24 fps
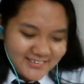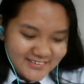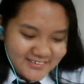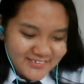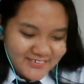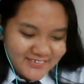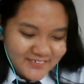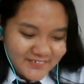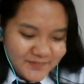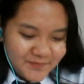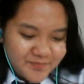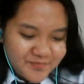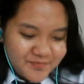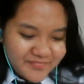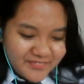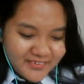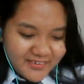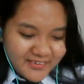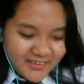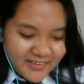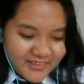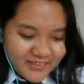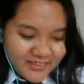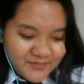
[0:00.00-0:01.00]
So
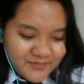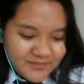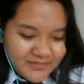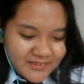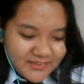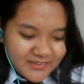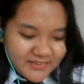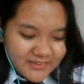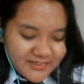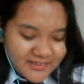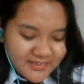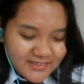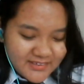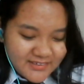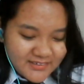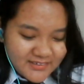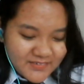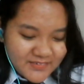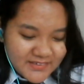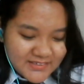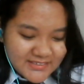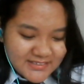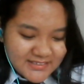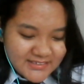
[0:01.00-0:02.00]
the
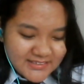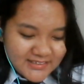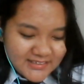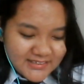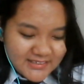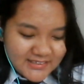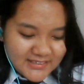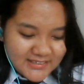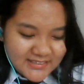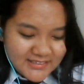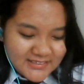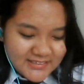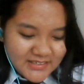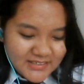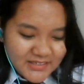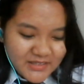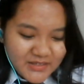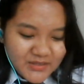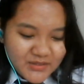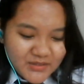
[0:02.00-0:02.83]
question is,